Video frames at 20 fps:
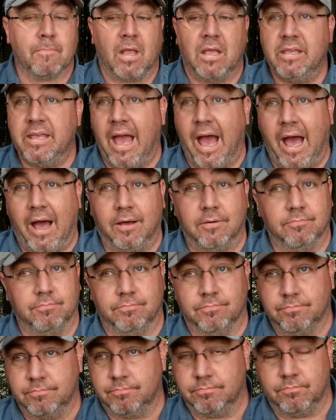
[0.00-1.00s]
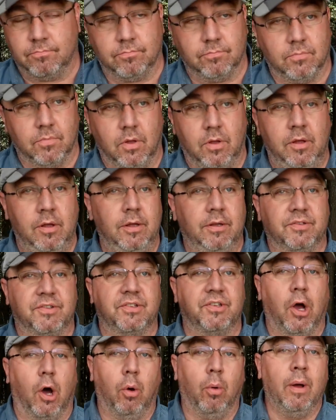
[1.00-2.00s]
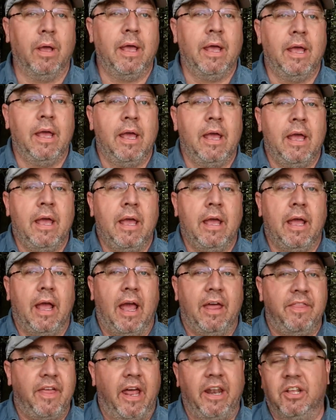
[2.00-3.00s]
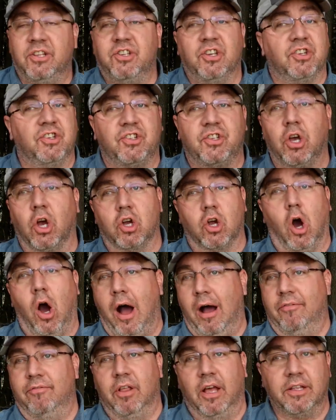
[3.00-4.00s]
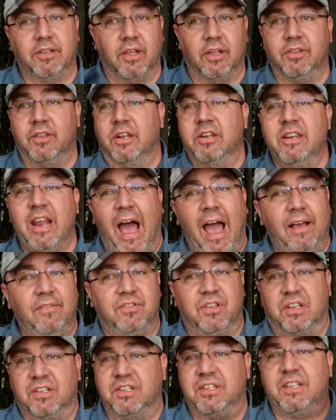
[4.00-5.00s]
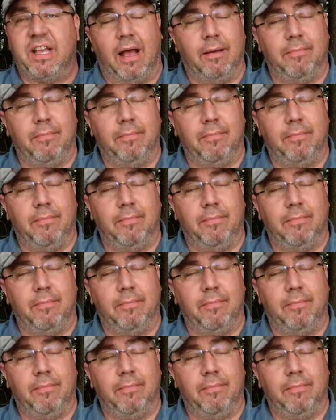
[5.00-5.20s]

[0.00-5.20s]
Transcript: Yeah. So, and then it just took off. Like the knives,